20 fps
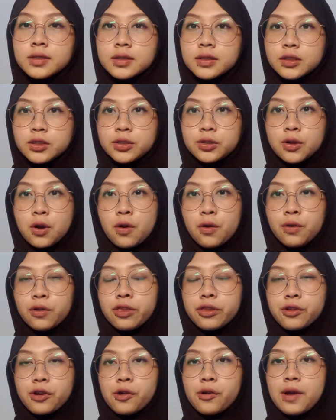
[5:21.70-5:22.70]
So
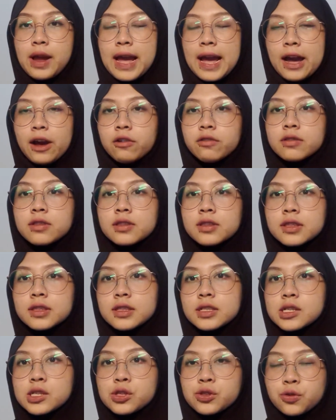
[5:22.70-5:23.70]
throughout
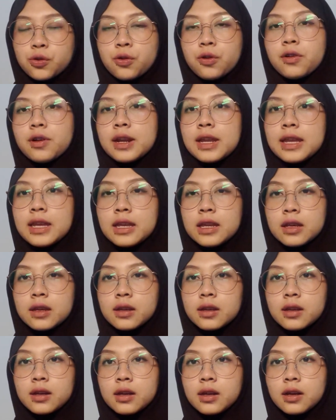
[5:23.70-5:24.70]
the story,
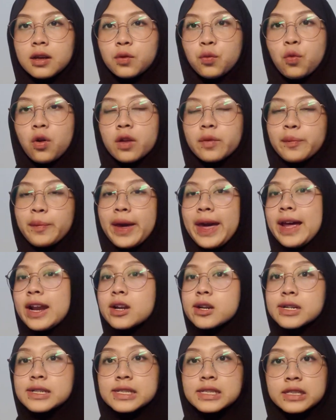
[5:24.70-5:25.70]
one
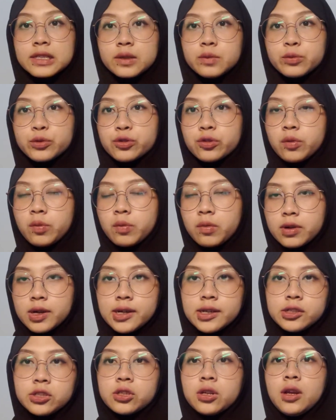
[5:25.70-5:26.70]
pattern seemed to
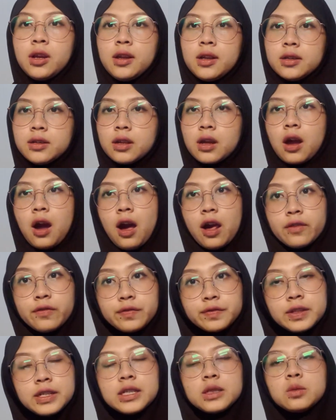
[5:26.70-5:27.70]
emerge. The
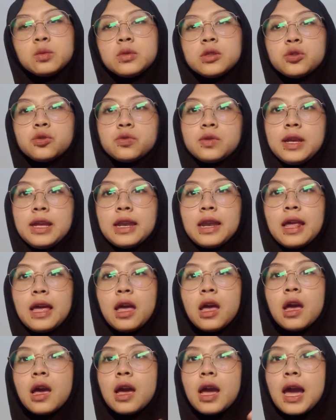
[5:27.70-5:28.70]
conflict between
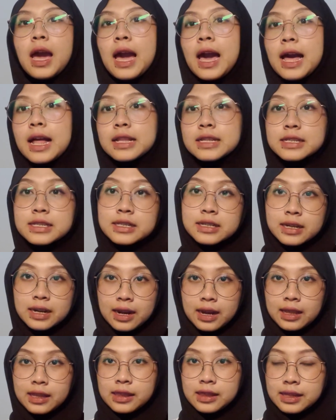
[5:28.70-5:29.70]
Alice and
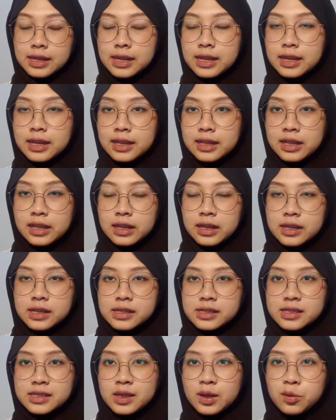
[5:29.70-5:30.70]
Eileen
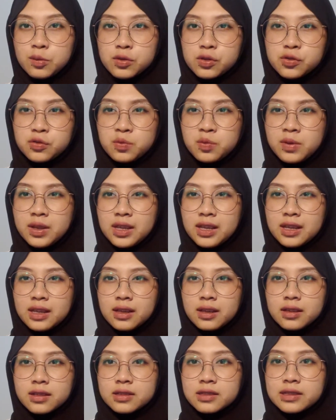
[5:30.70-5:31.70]
seemed to
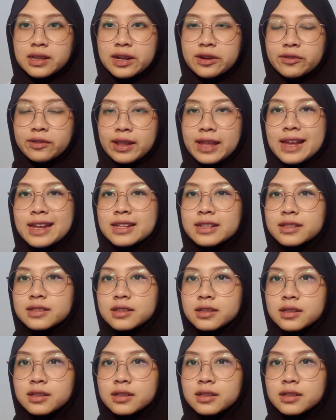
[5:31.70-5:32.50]
be directly